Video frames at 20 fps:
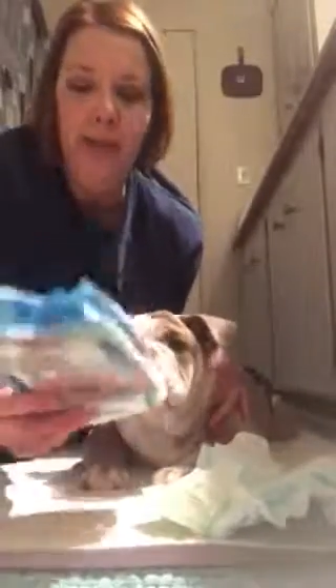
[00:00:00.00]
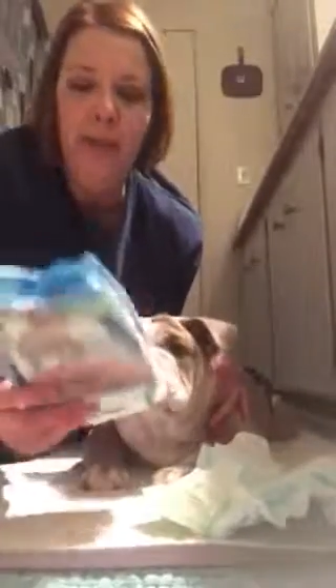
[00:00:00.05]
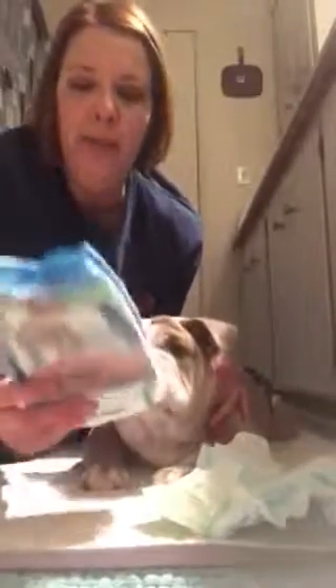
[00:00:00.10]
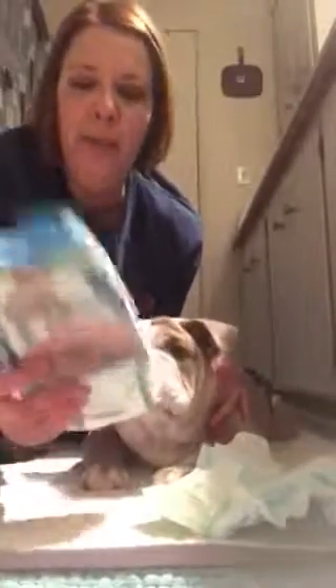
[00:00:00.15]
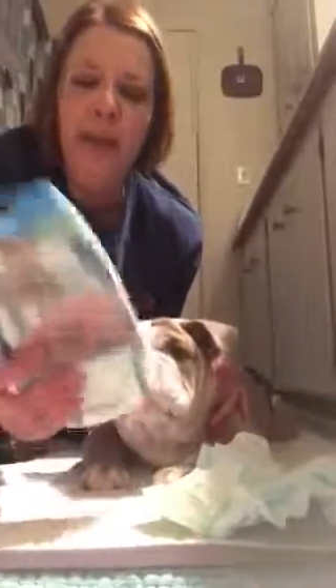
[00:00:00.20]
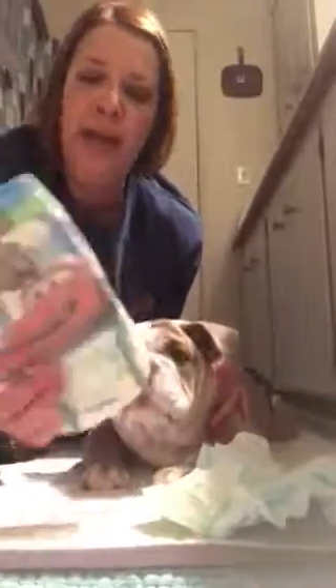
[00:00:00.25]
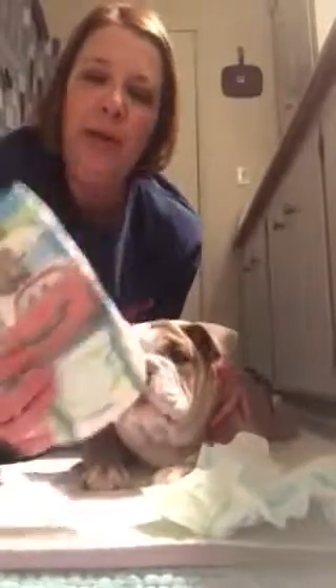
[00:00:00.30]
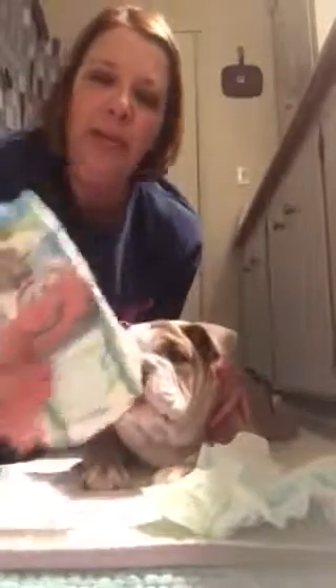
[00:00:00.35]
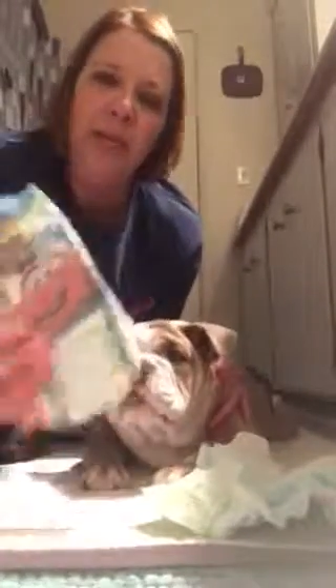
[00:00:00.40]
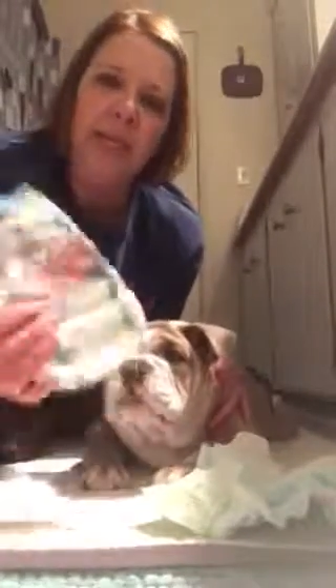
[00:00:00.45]
The
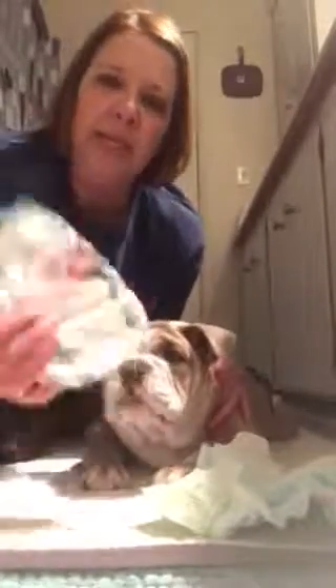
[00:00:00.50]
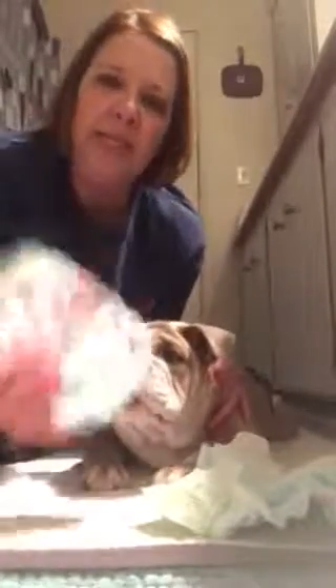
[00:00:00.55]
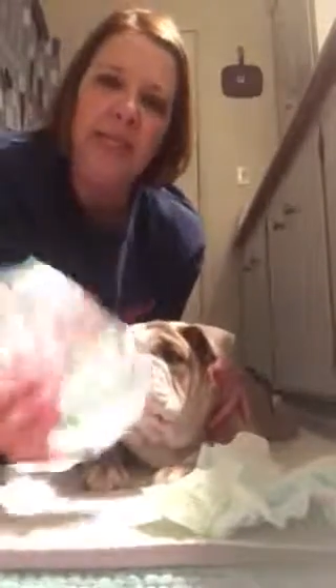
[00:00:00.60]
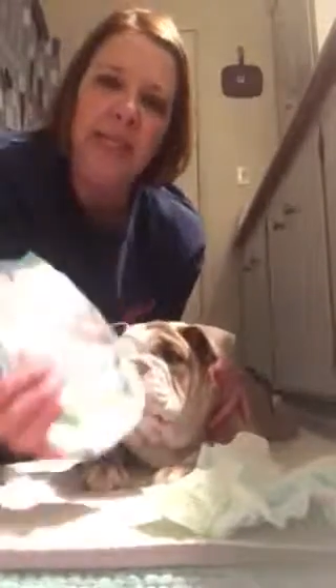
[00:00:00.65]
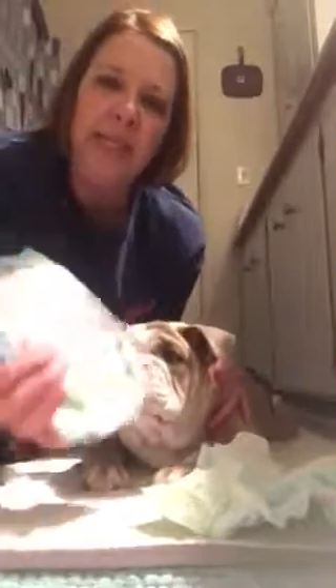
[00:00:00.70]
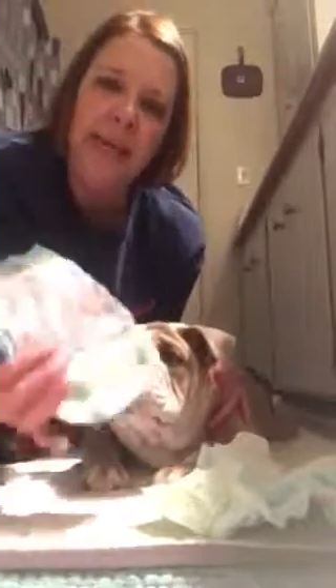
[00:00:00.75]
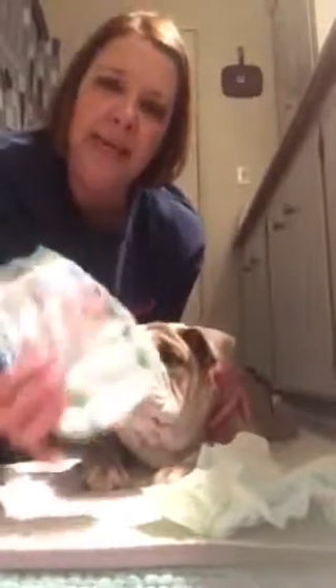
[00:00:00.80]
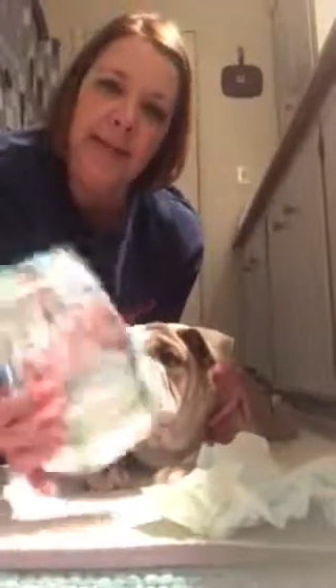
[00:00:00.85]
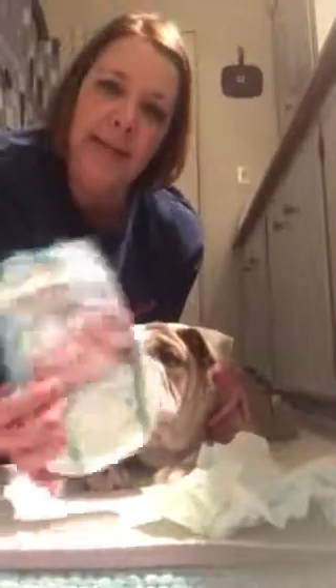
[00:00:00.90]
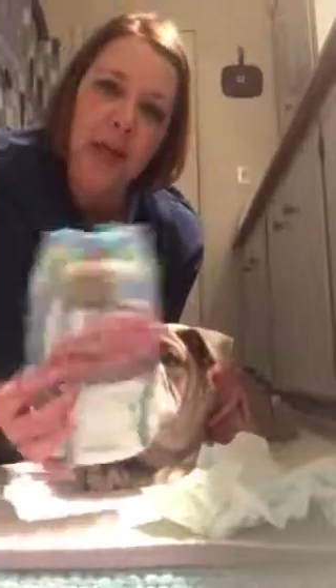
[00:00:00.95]
main
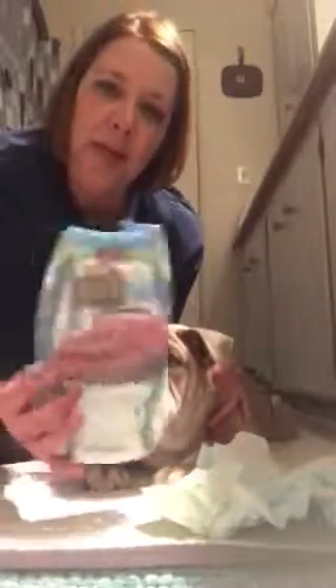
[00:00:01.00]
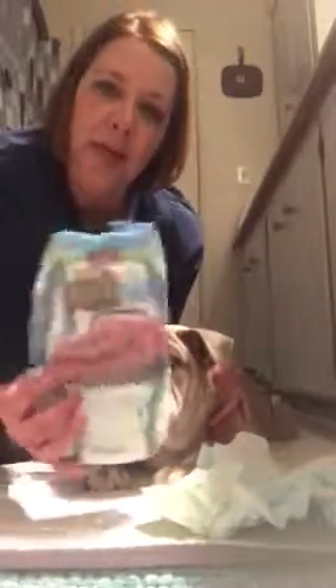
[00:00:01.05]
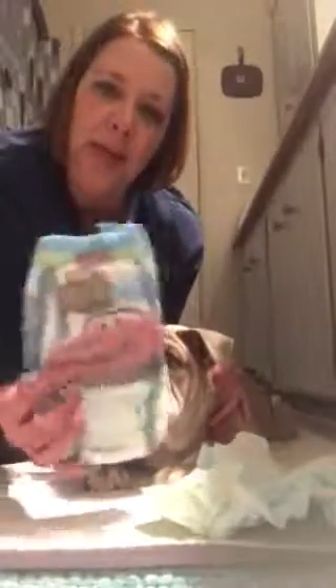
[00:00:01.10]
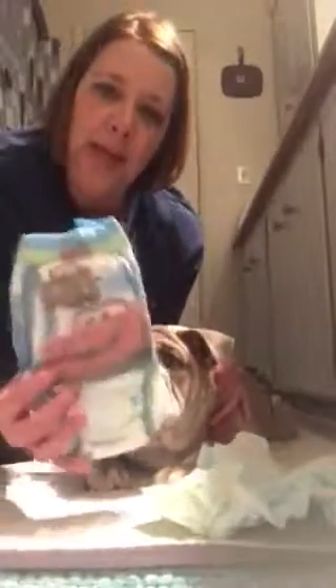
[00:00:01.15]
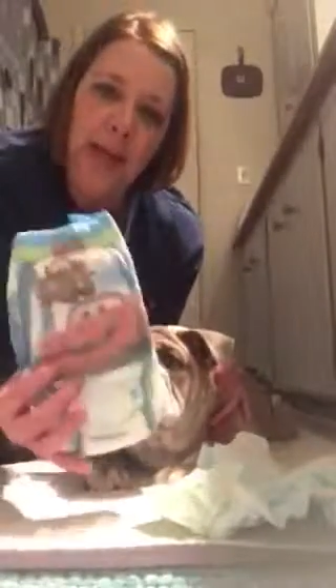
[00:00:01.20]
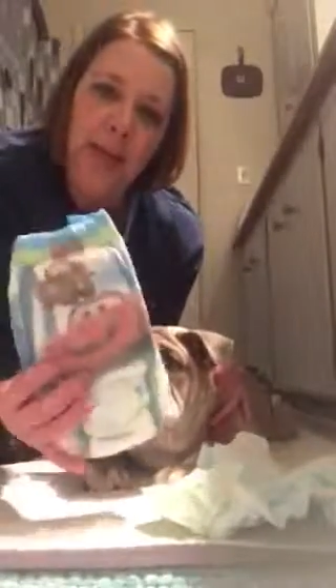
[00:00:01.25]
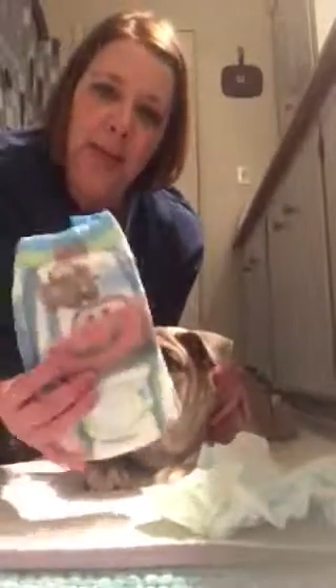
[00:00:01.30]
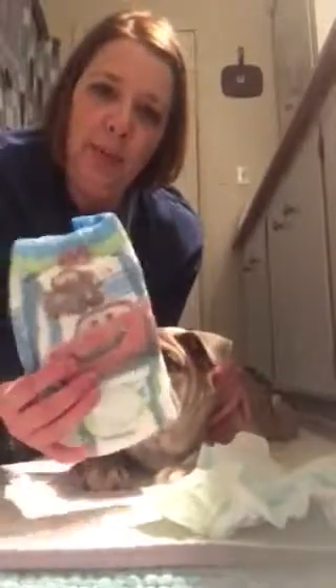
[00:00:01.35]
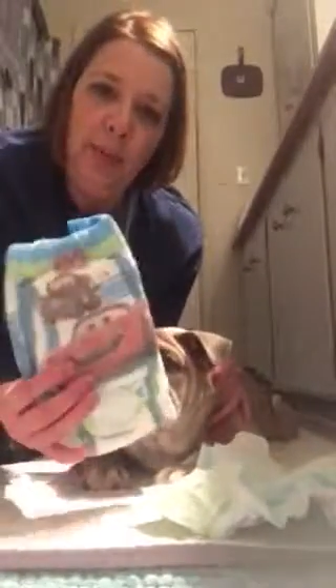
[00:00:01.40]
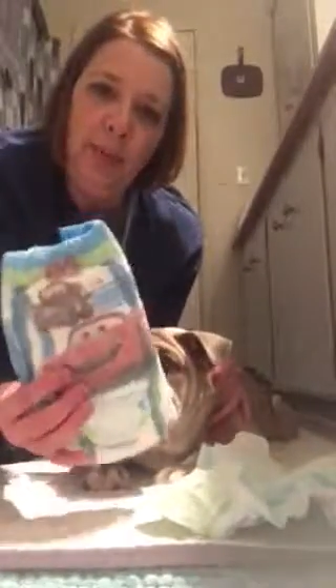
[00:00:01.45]
reason I don't
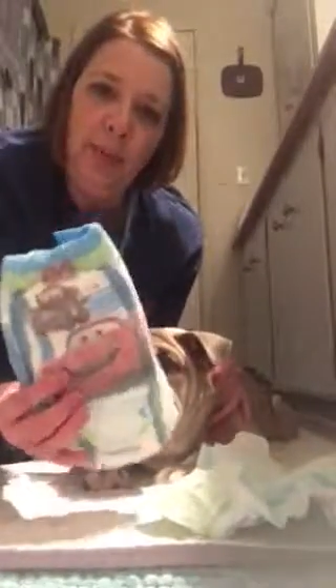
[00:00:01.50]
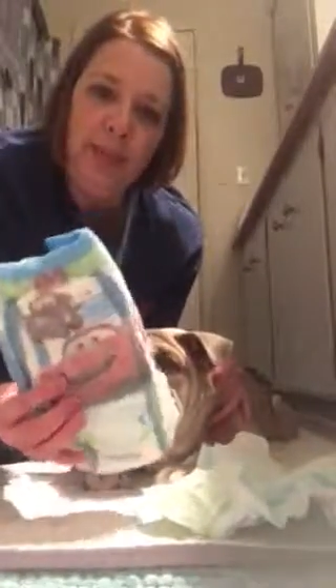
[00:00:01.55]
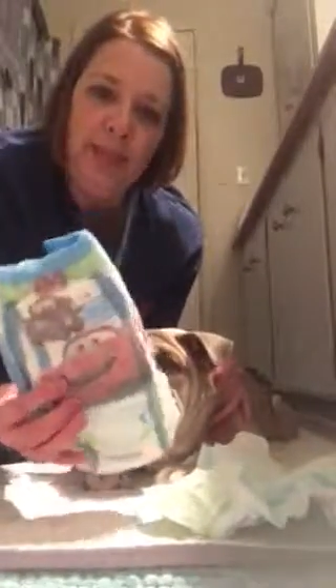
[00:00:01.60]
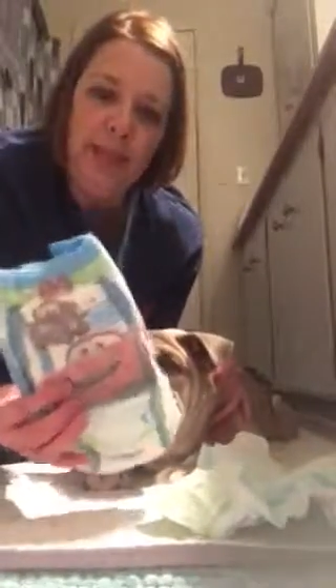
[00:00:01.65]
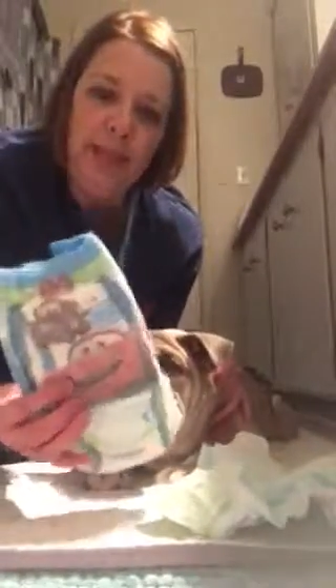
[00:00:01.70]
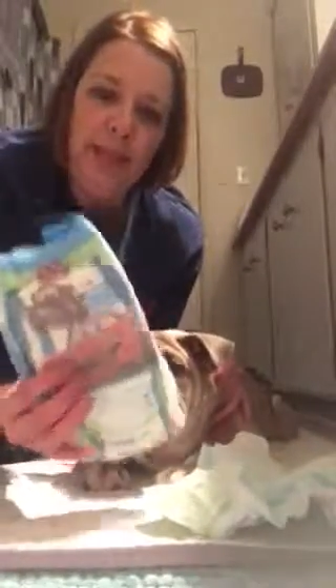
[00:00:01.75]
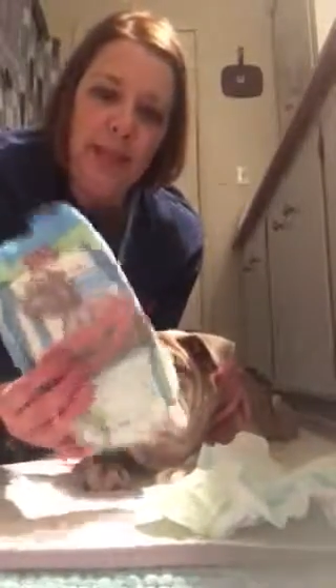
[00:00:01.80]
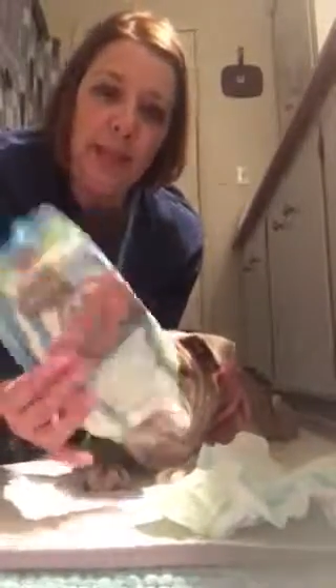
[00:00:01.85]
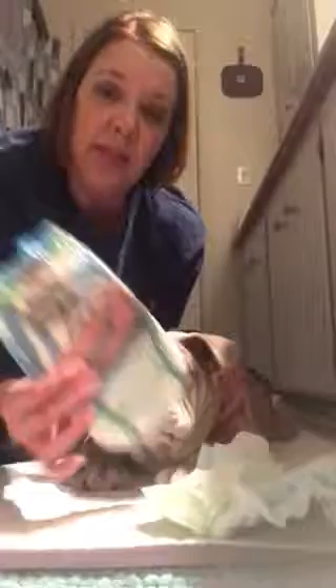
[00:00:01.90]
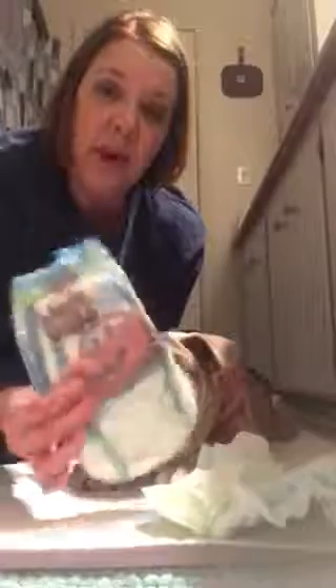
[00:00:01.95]
keep him in
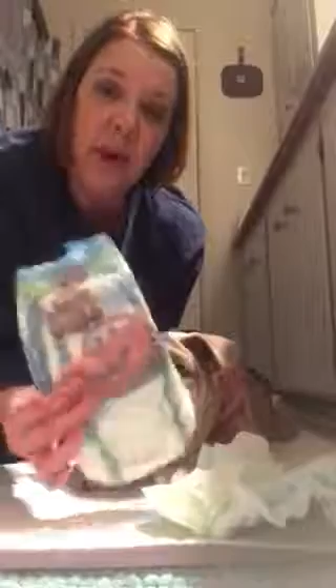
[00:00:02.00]
these